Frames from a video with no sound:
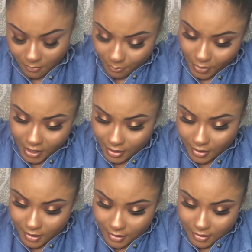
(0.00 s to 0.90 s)
but
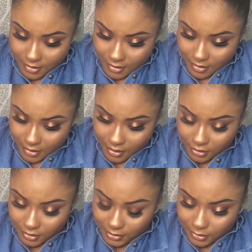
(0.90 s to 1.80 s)
I
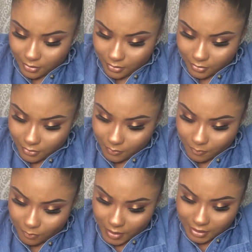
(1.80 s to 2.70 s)
just
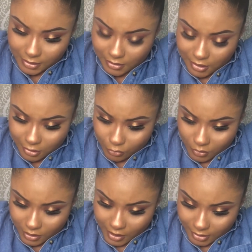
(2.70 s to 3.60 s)
basically do
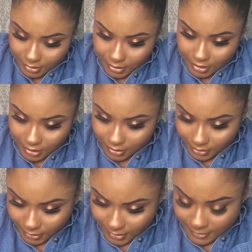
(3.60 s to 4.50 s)
it like this.